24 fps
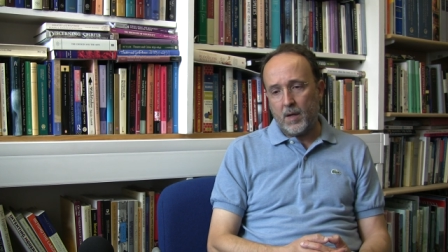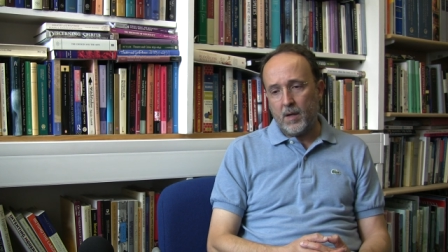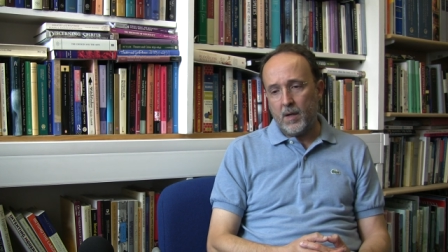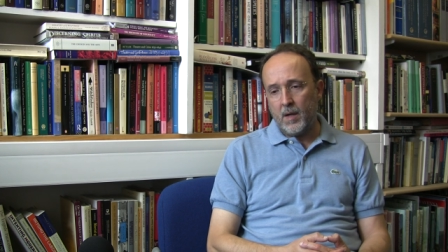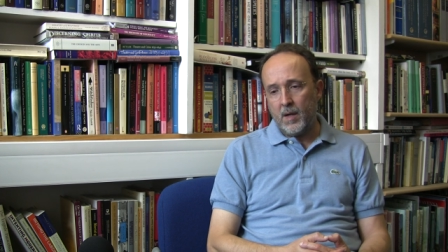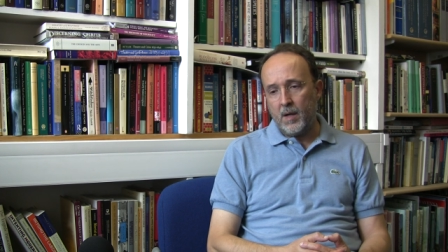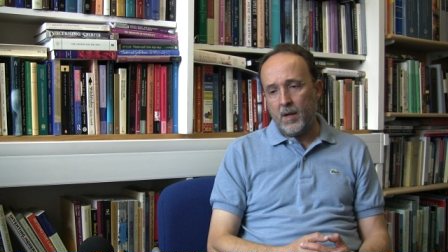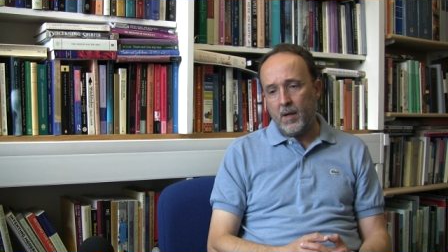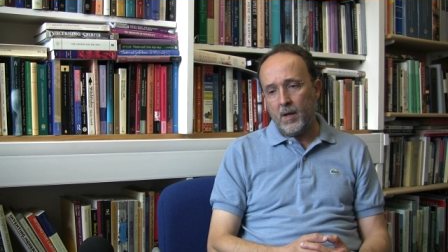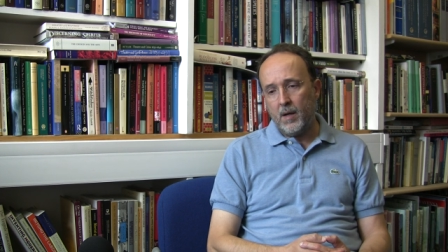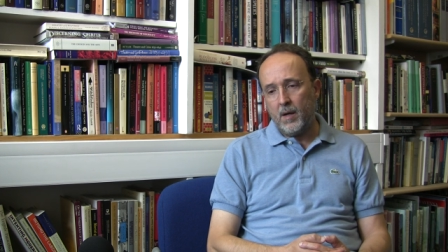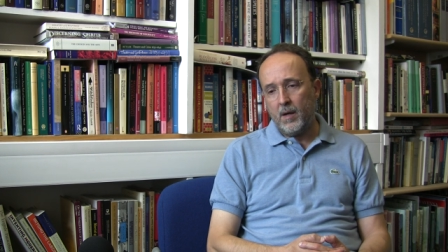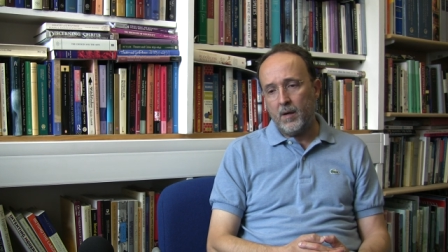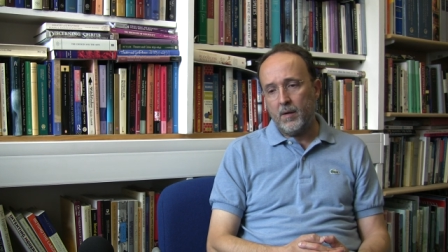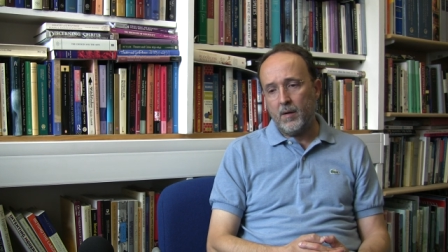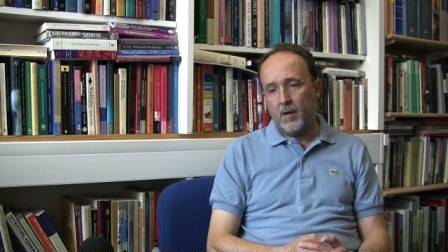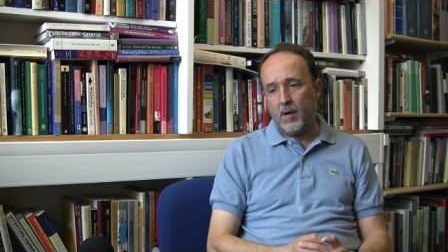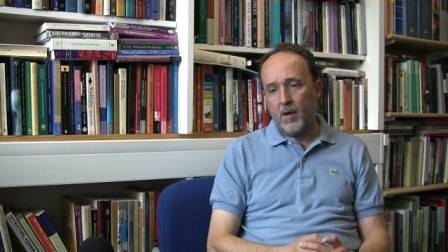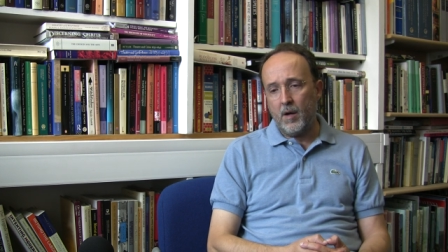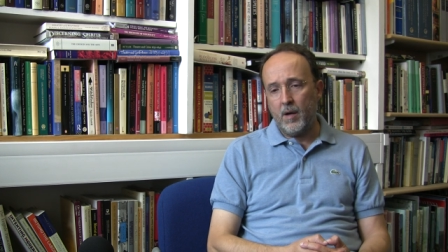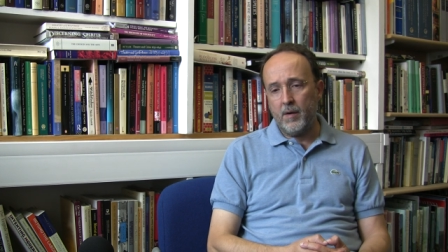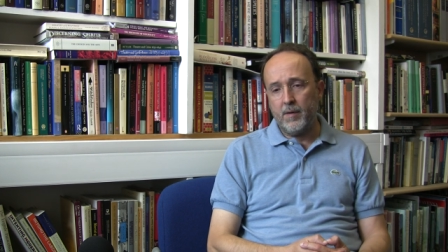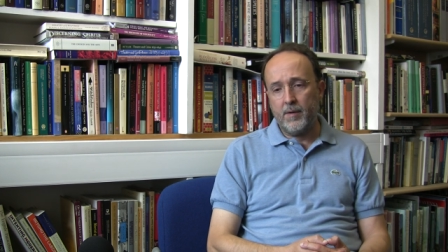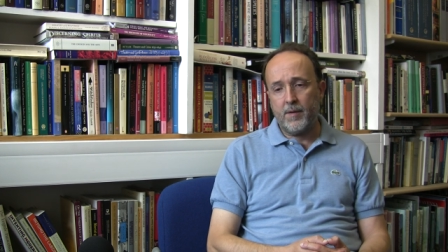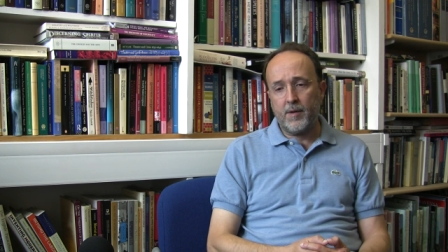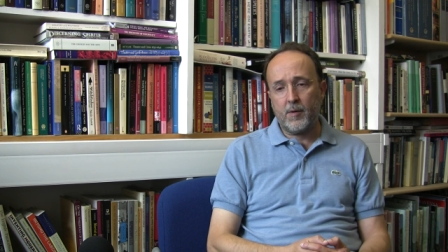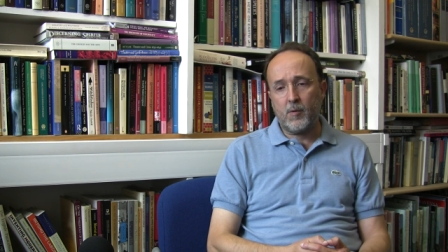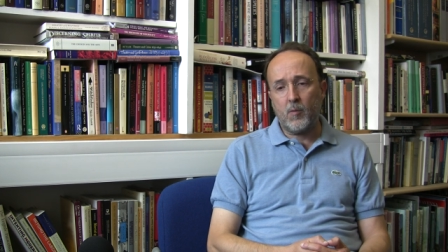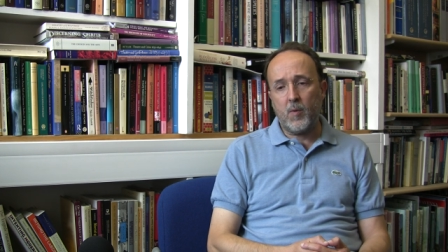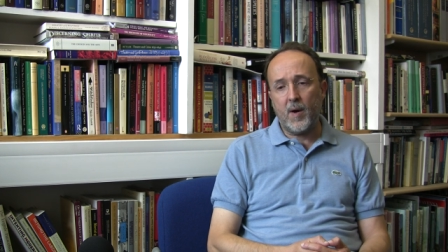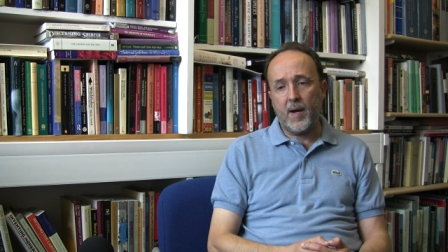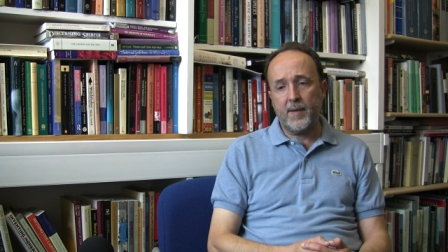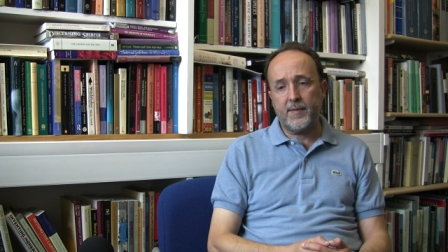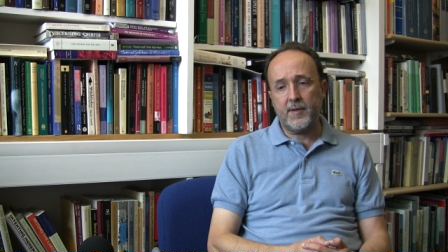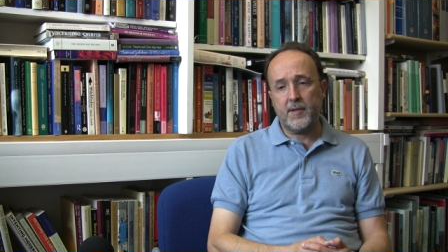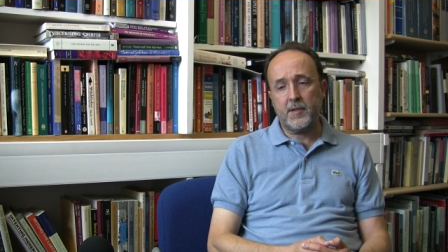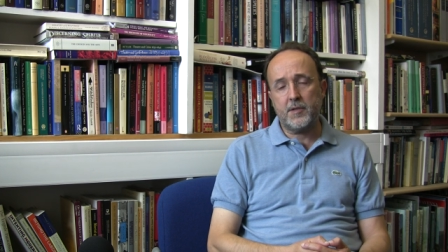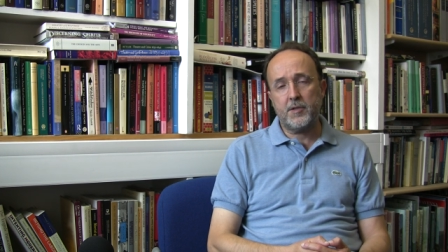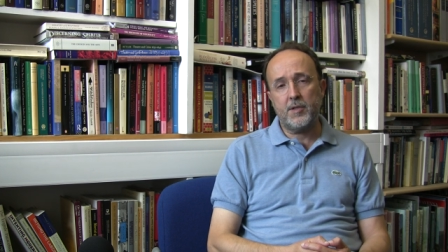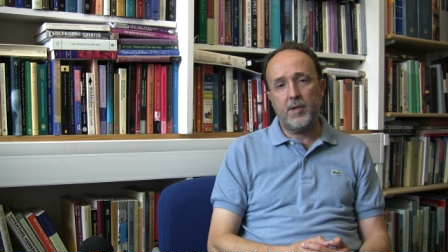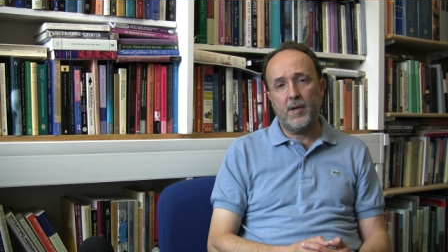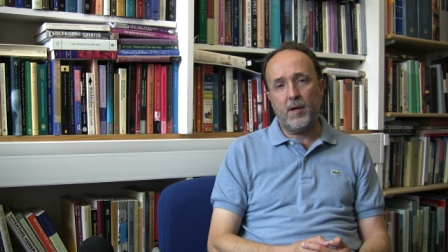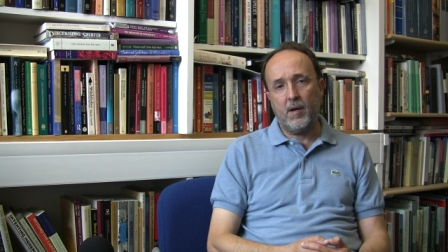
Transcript: uh, on the quadrature